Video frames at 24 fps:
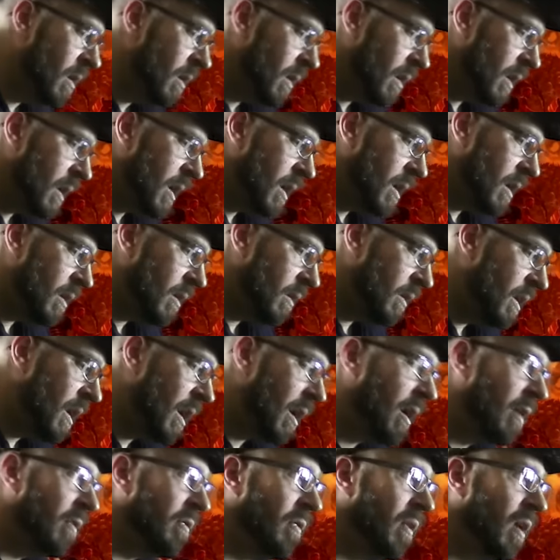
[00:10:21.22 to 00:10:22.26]
and
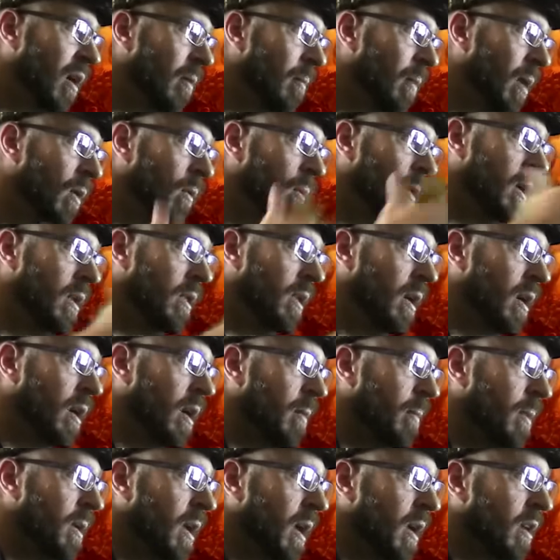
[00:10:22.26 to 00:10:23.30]
yeah, I fought my way there.
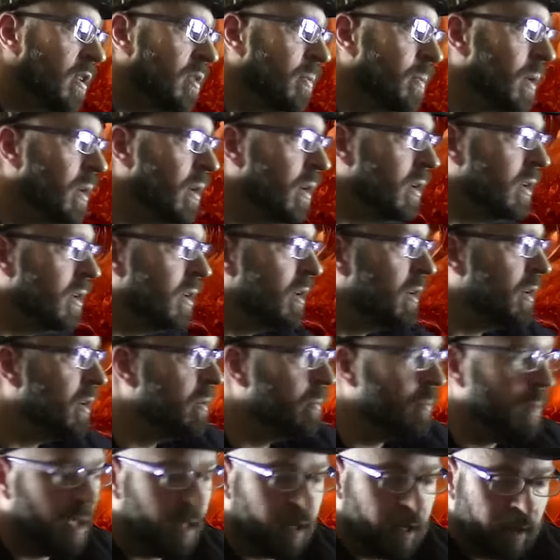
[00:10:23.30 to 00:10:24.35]
I mean, I had spent a year
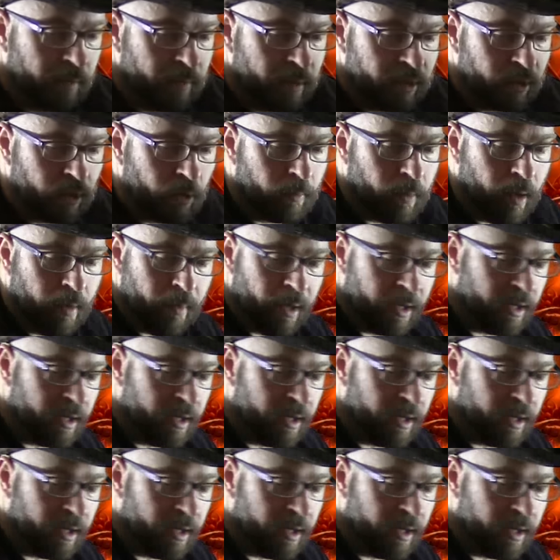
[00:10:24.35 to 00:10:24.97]
in bed. I'd been told by my